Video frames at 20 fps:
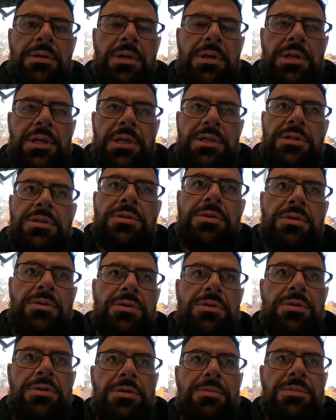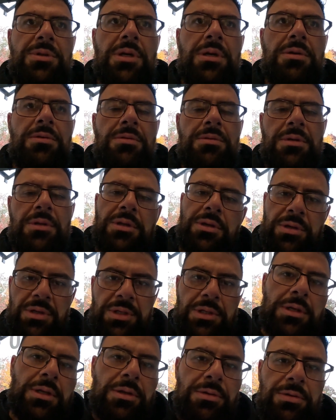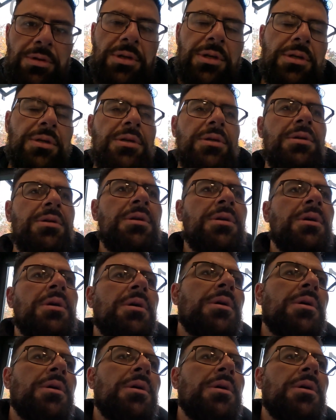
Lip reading: and he has his own YouTube channel, not included in here,